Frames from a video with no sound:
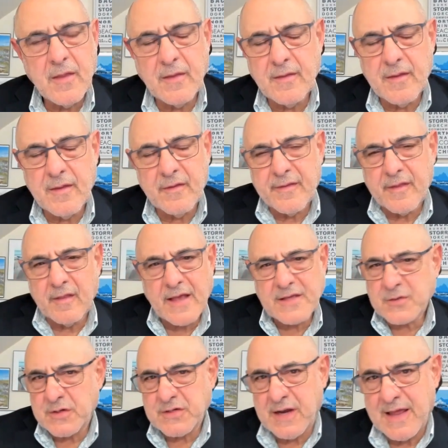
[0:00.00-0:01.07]
the, the, the
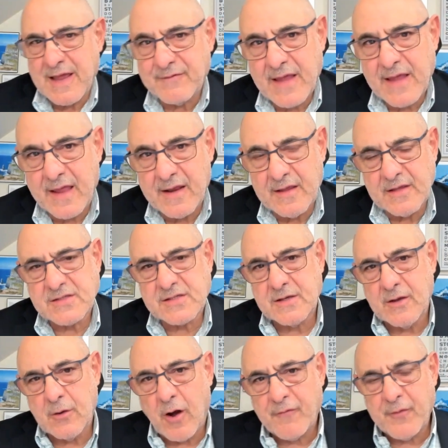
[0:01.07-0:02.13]
last question I have, Dana, is
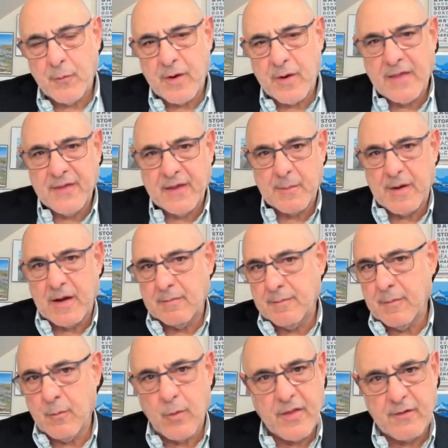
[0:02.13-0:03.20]
often when I think about
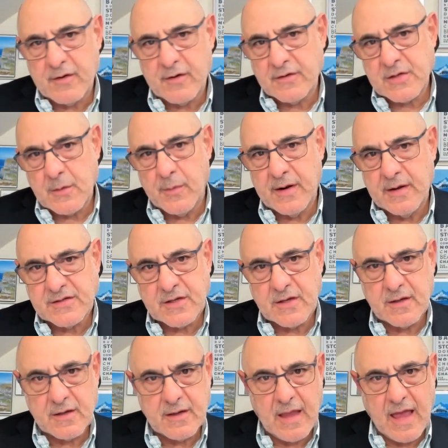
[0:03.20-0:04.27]
whether someone is
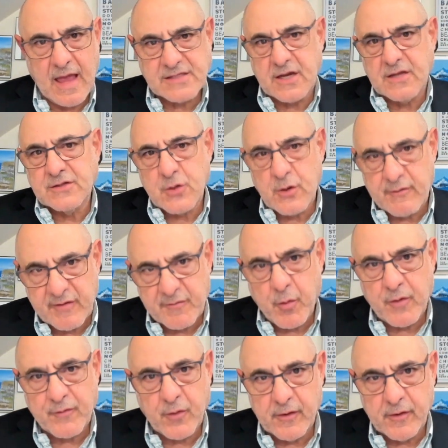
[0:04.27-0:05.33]
a has a conservative
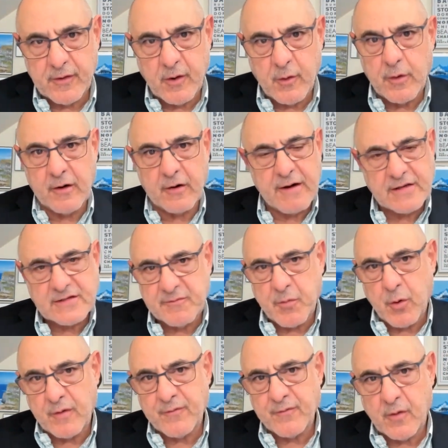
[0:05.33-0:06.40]
portfolio or an aggressive
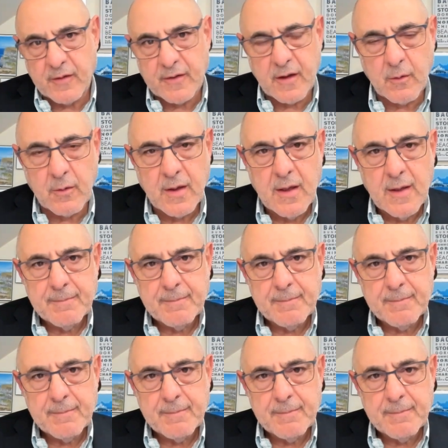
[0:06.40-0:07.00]
portfolio,